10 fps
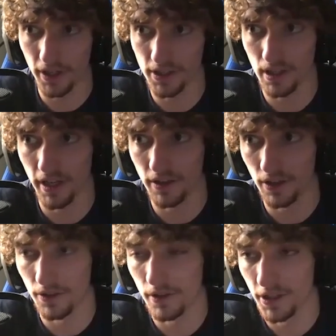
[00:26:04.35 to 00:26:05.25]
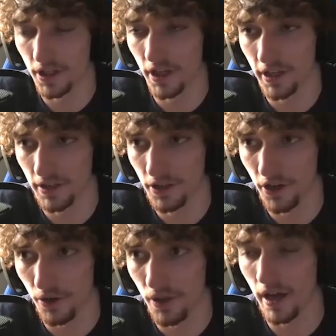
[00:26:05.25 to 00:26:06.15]
it's like
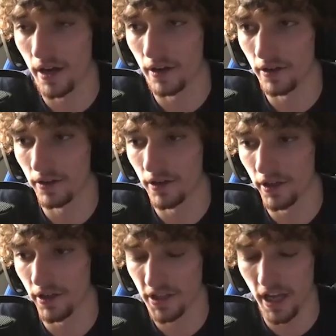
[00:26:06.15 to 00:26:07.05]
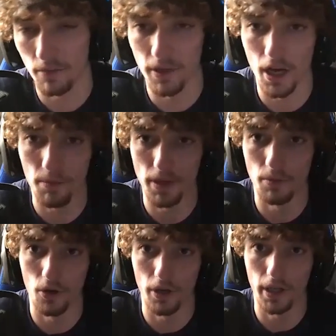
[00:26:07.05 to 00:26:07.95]
that is getting me up in the
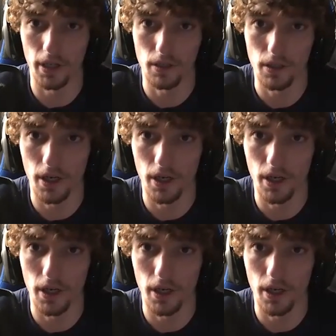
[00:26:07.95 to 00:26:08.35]
morning.